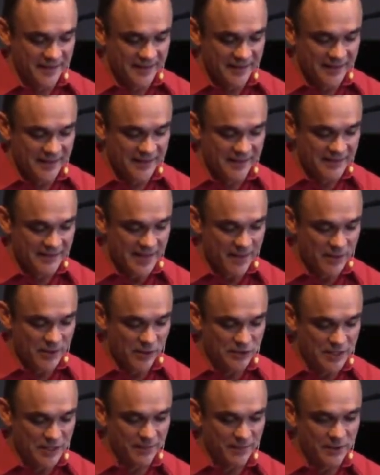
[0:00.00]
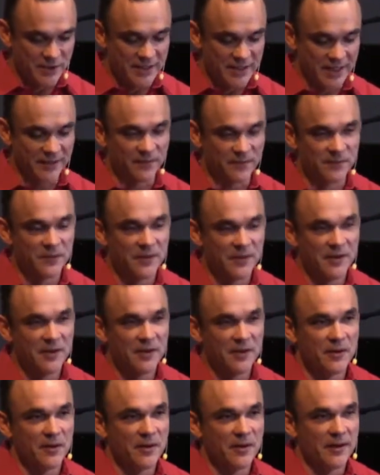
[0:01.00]
in Samuel chapter 10,
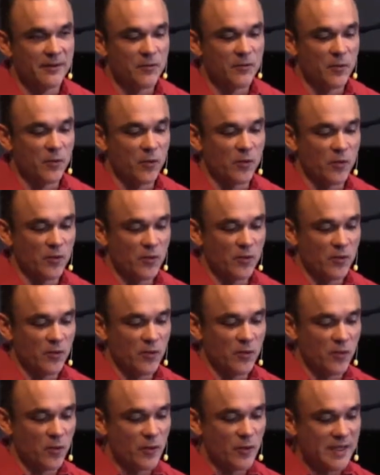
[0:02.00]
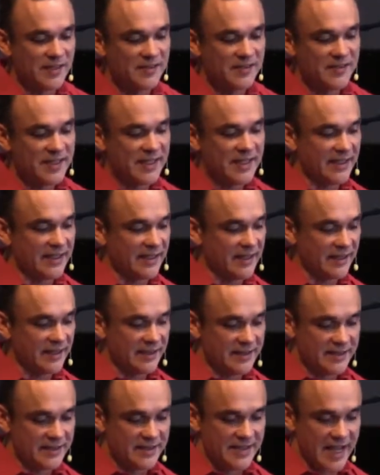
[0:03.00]
we see
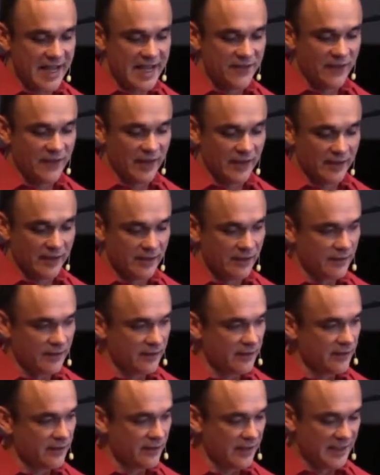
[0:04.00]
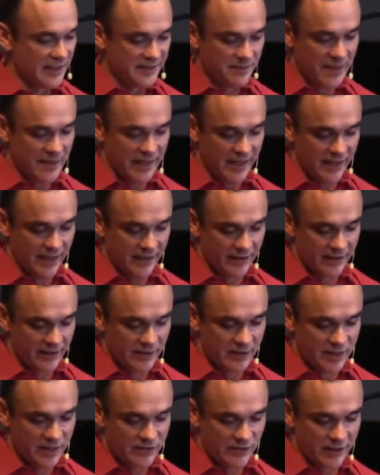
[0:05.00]
David is being,
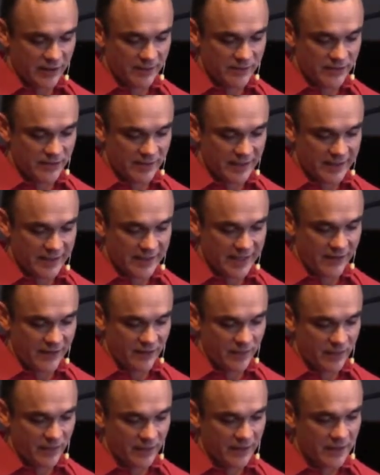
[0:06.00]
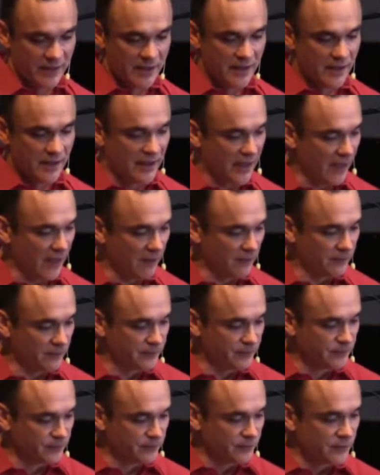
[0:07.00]
I'm not sorry, I'm certain not David, but um,
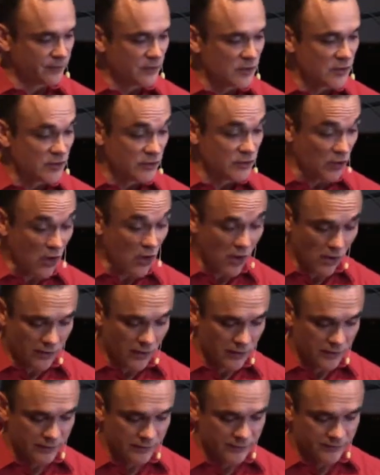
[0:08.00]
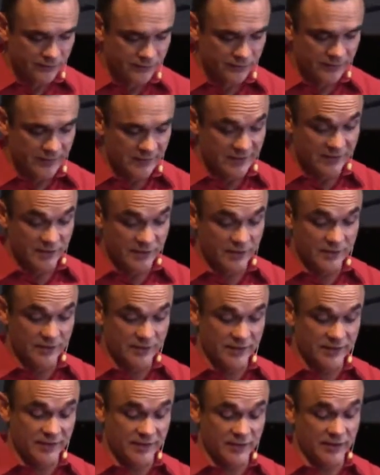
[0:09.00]
Saul. This is,
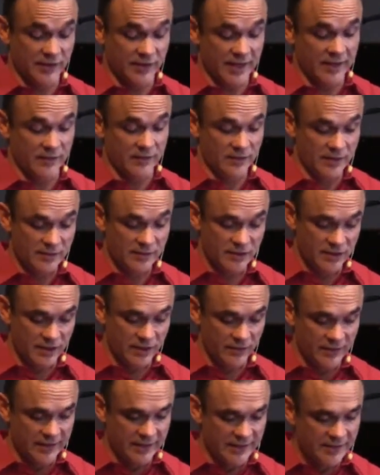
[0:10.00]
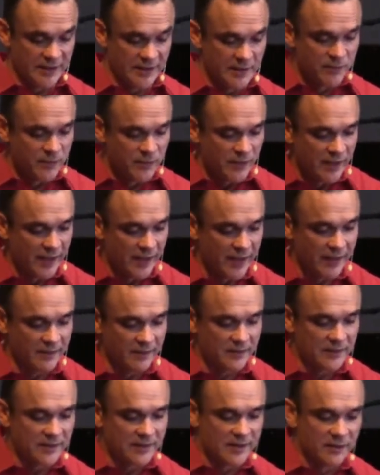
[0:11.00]
okay, I'm just going to read this. Uh,
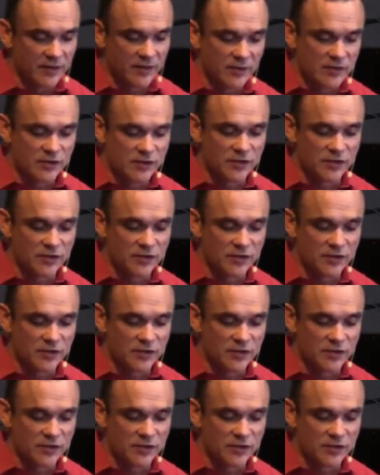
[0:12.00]
so